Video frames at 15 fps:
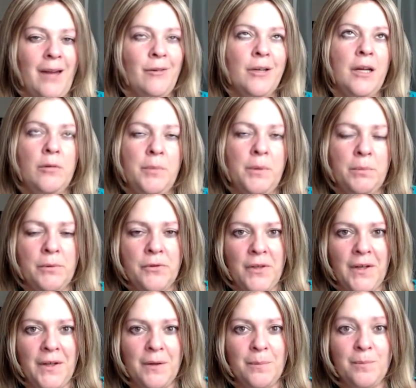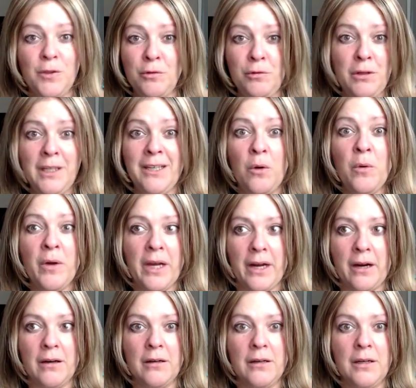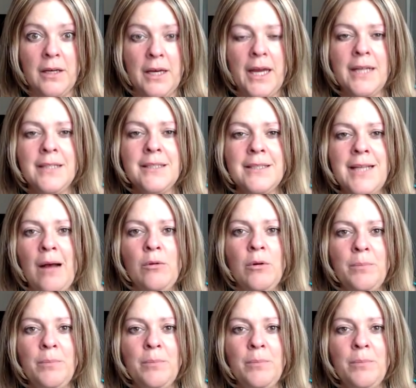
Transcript: I don't care what people think. You really don't care. It's